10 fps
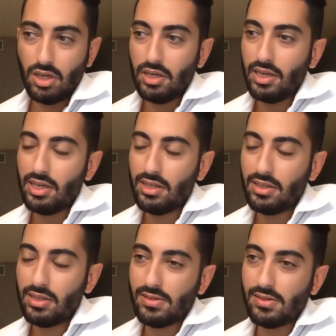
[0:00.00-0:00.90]

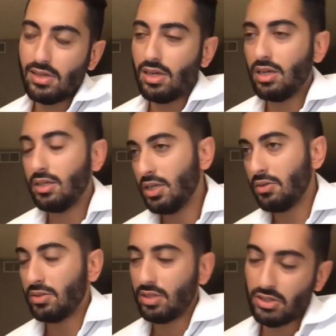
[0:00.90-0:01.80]
It's
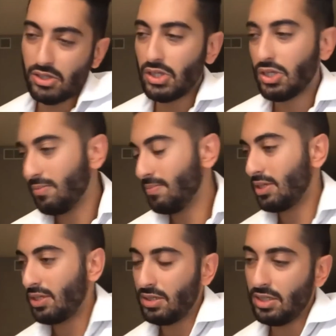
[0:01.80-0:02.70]
the two
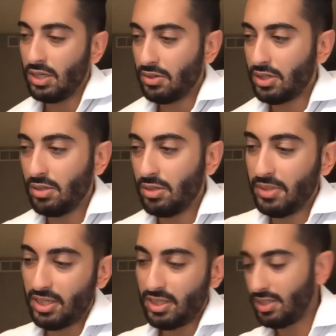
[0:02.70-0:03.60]
could
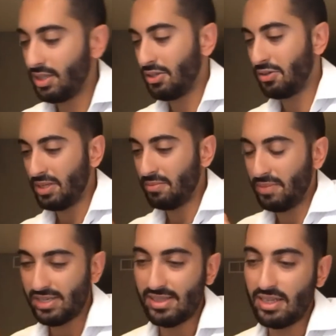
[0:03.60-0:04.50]
be a little bit
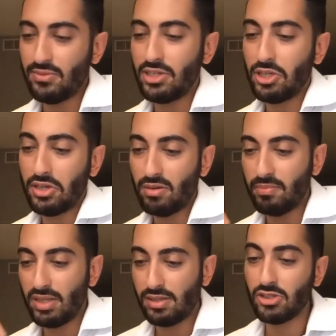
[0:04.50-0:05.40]
mixed in with each other,
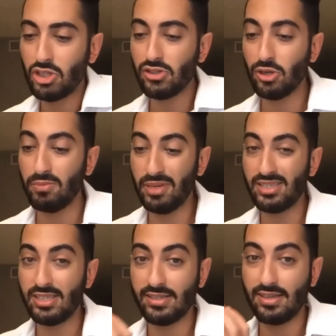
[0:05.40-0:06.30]
but this is just your
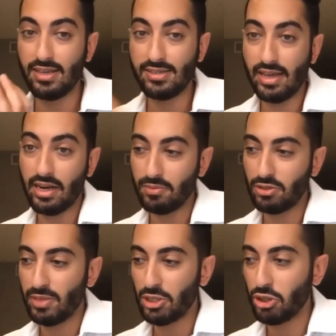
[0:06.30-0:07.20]
business setup to
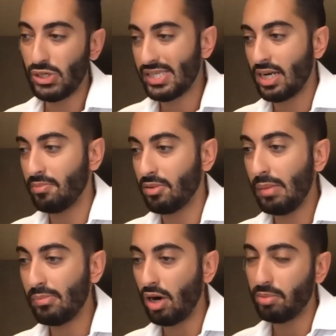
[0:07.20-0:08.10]
make sure you're set up
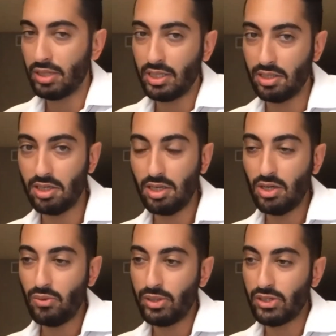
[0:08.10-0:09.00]
properly
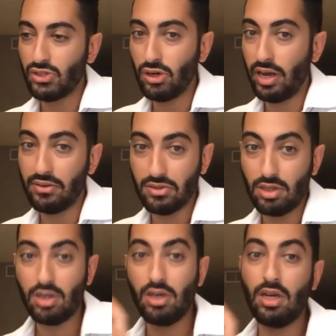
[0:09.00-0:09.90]
when you start out.
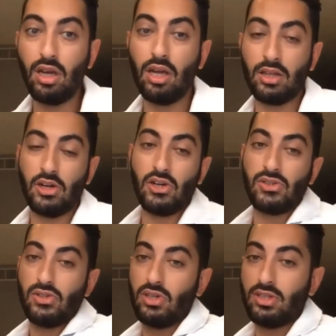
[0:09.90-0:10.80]

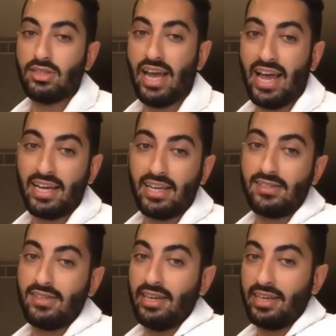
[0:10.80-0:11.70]
There's tax
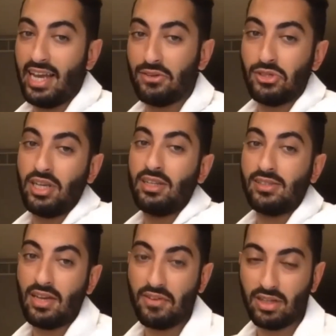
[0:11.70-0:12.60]
and accounting and
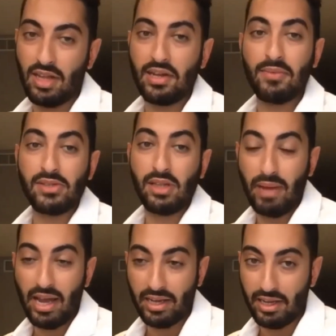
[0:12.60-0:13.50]
stuff like that comes on the
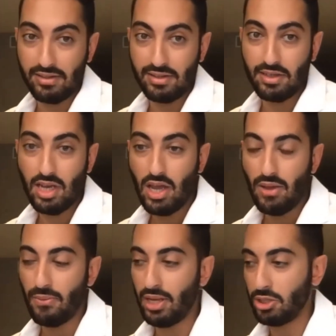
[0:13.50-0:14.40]
back end,
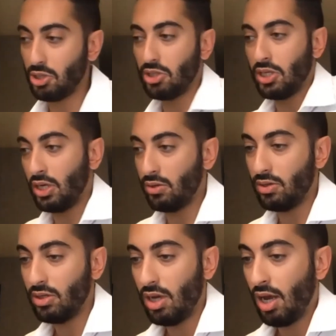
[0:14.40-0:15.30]
which
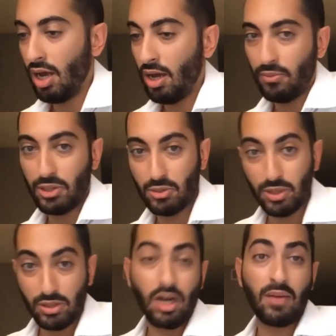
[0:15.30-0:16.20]
we
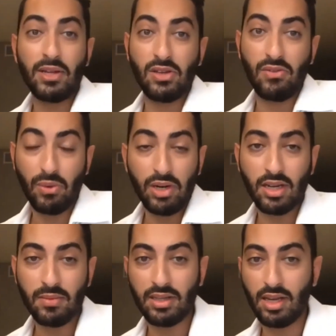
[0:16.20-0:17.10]
could talk about too. If you want to talk
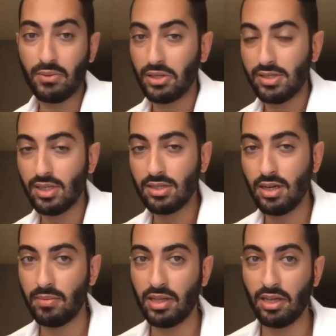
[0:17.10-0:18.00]
about that, we could talk
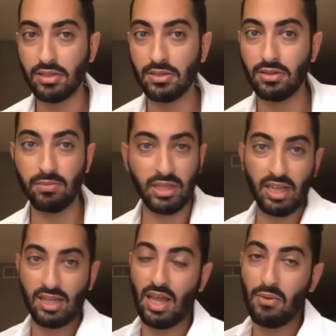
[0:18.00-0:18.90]
about that too. But
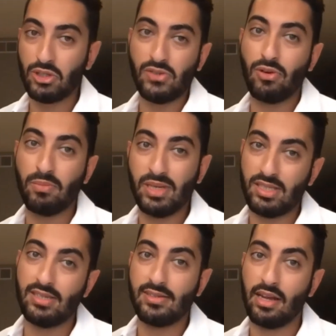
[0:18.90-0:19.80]
that was just for
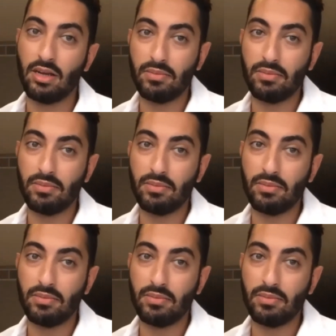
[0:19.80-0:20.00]
business setup.